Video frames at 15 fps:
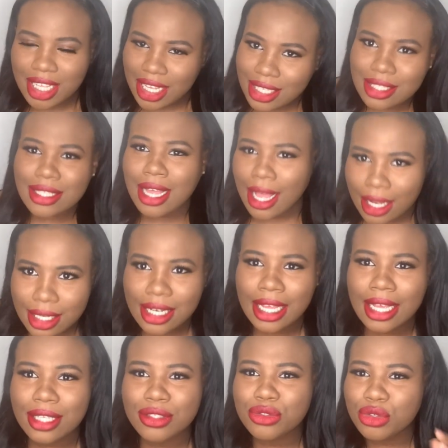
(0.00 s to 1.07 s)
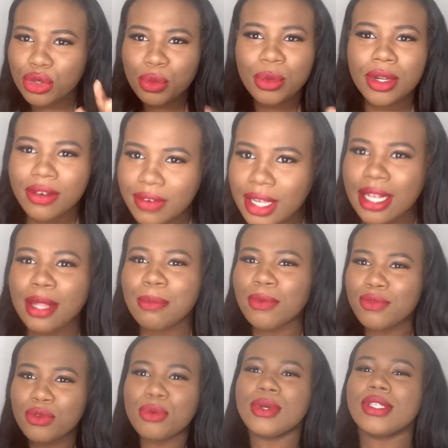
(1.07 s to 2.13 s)
It's the holidays. You can wear a red lip
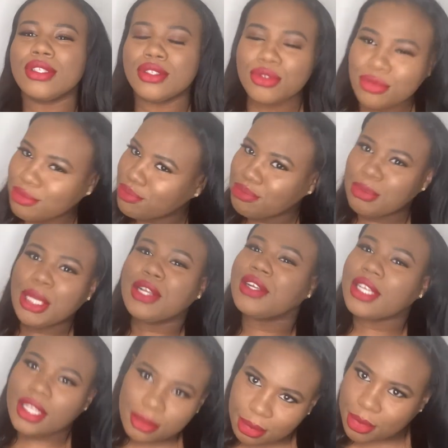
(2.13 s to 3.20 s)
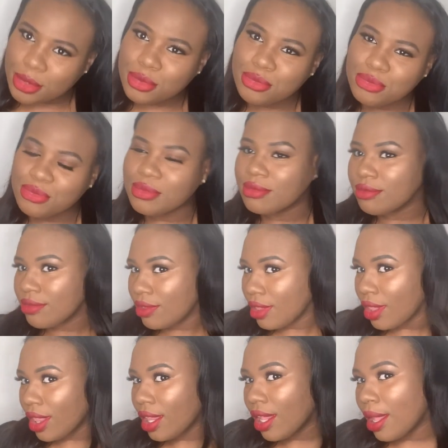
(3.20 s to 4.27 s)
if you want to. Period.
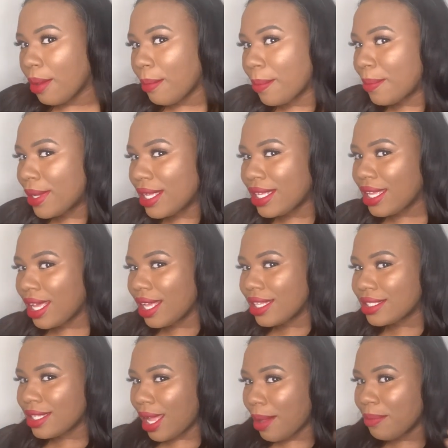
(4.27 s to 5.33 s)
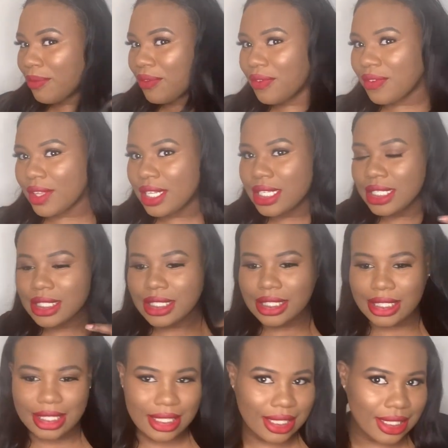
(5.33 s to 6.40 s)
But yes, I'm feeling
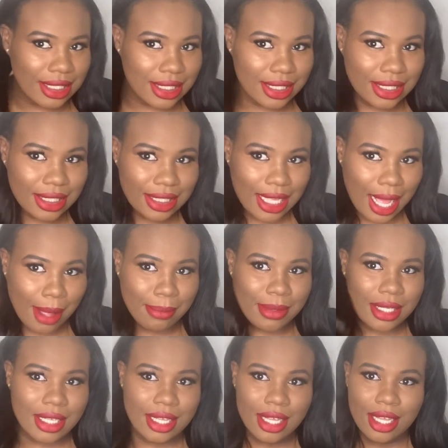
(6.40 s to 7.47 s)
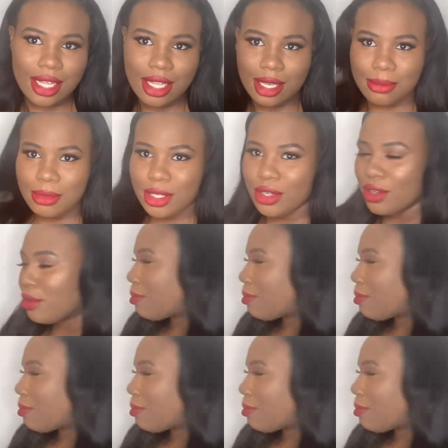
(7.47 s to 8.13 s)
this. This got me. Let me curl